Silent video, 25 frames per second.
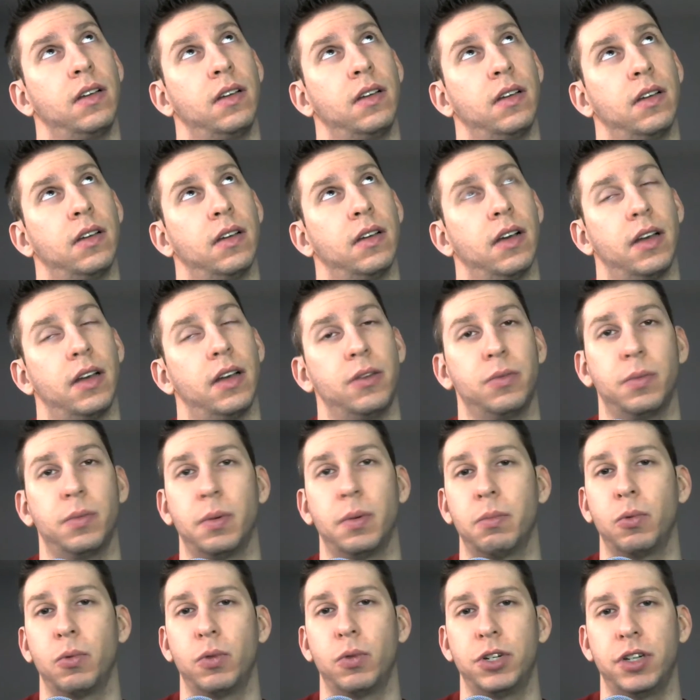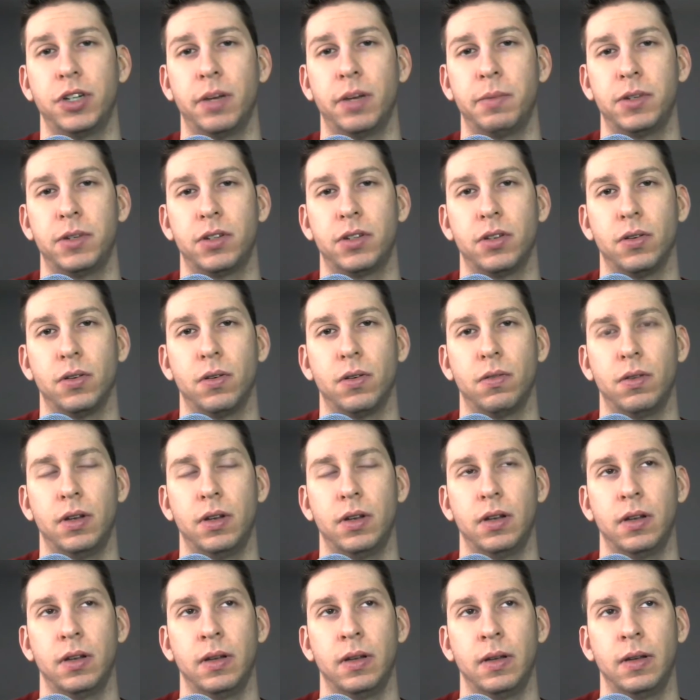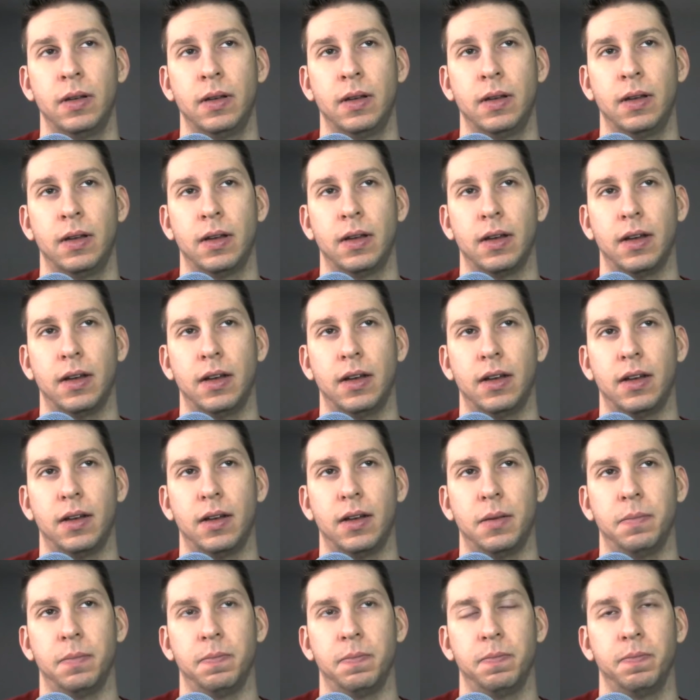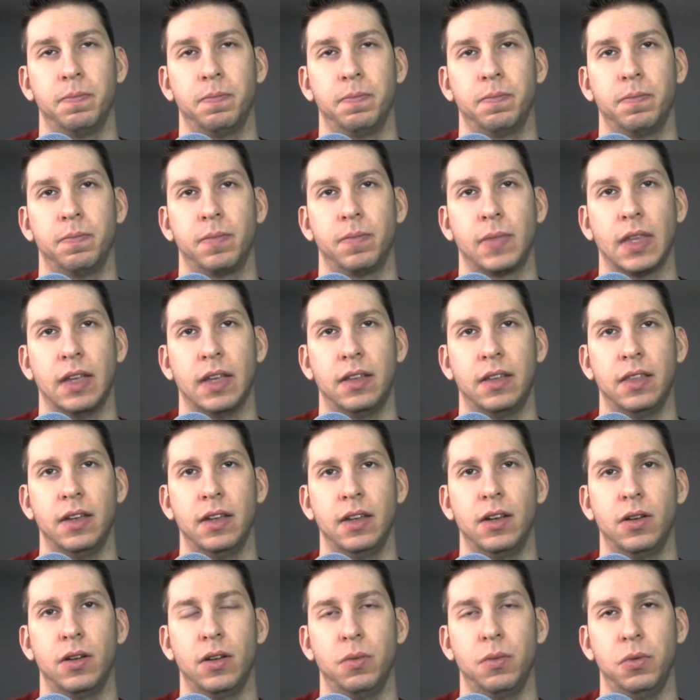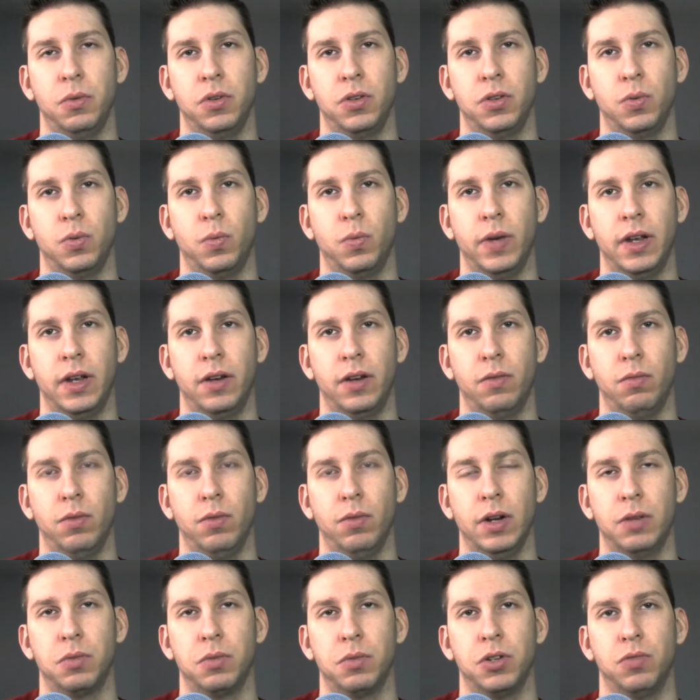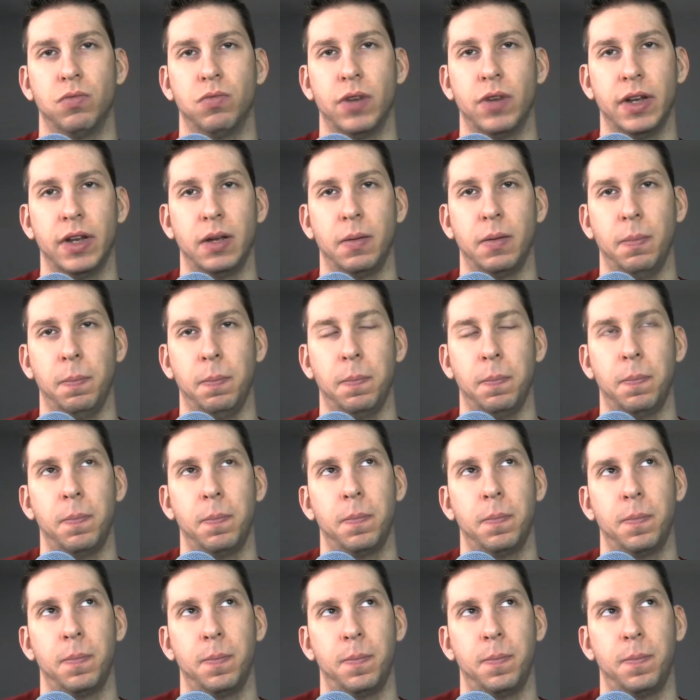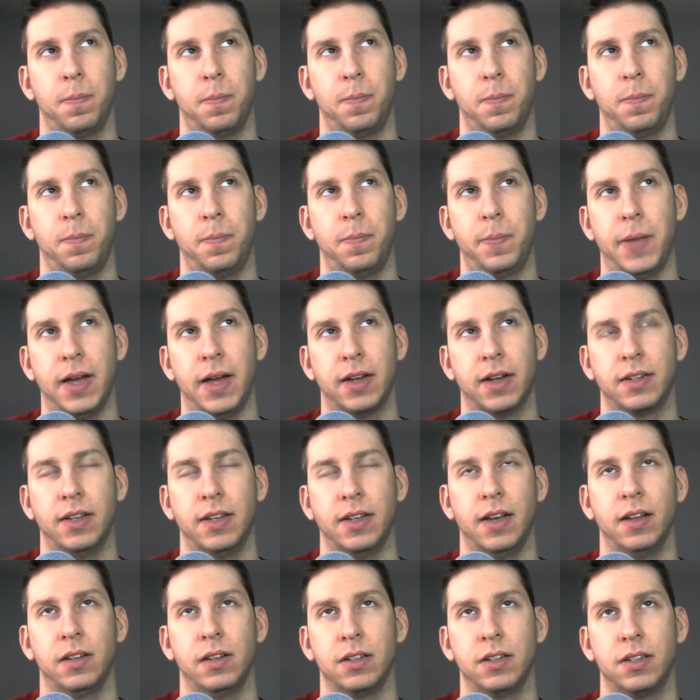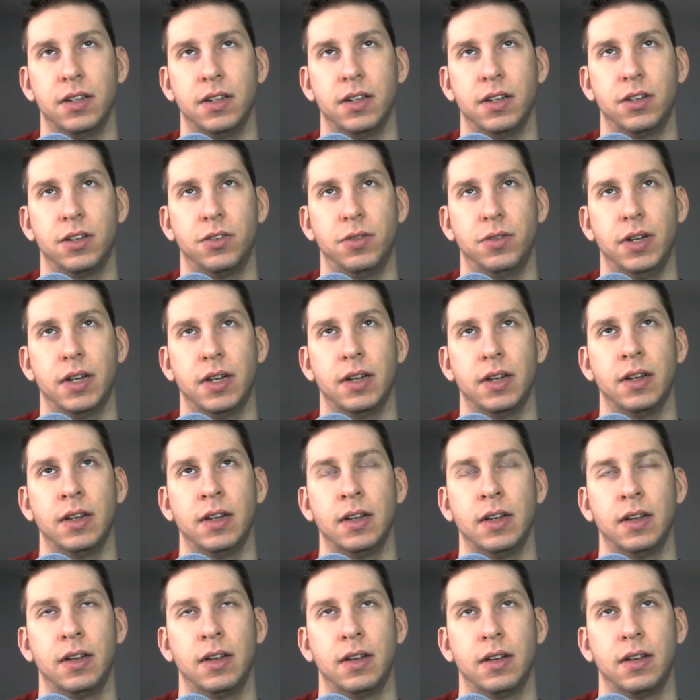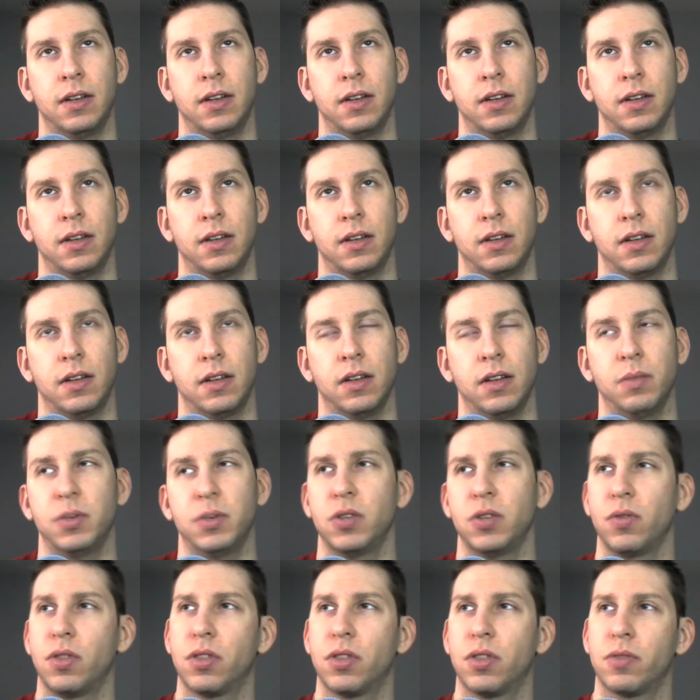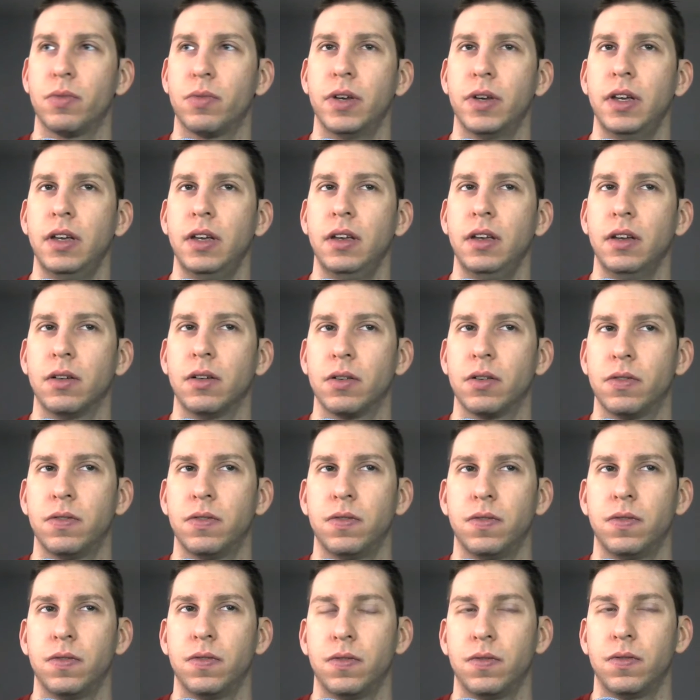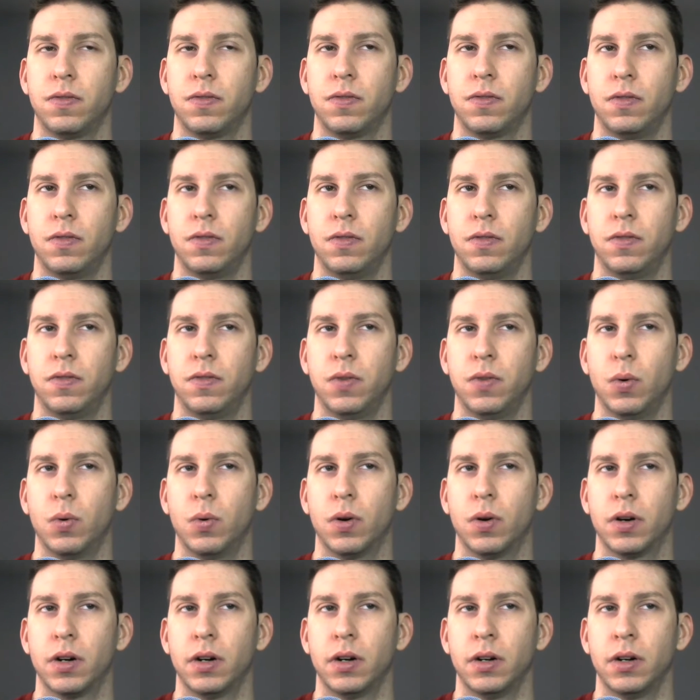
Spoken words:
I don't remember which episode, I think it was when Rick was running back to Alexandria, episode 3 or 4,